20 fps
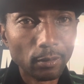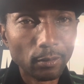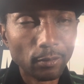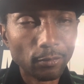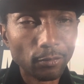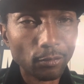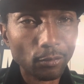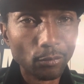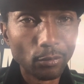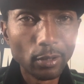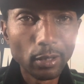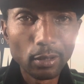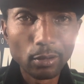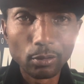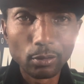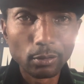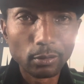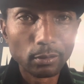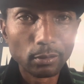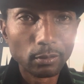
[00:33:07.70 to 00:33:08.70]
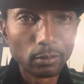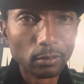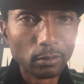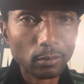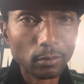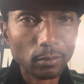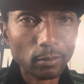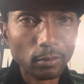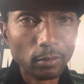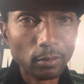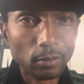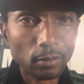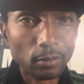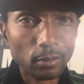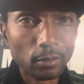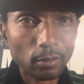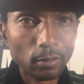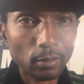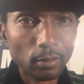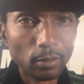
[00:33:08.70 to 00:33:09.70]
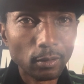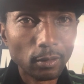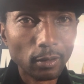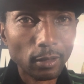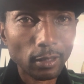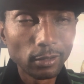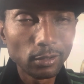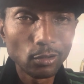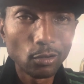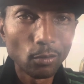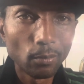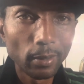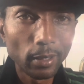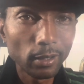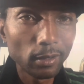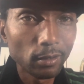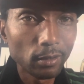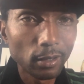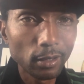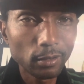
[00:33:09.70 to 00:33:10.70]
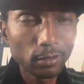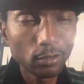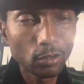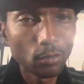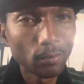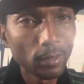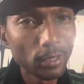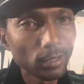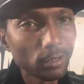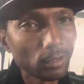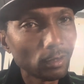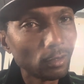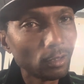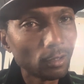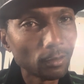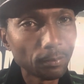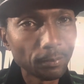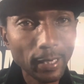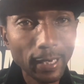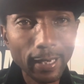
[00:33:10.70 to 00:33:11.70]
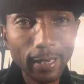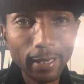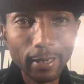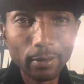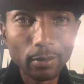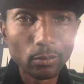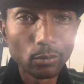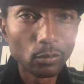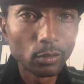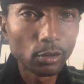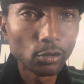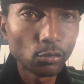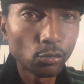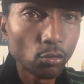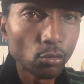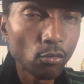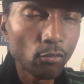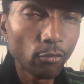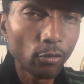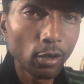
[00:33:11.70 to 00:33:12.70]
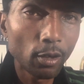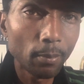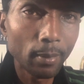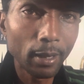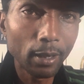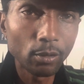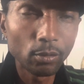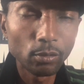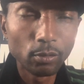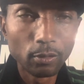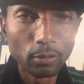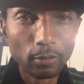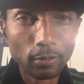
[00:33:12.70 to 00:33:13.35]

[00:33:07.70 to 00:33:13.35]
For real. That's gonna make you look bad when the truth come out.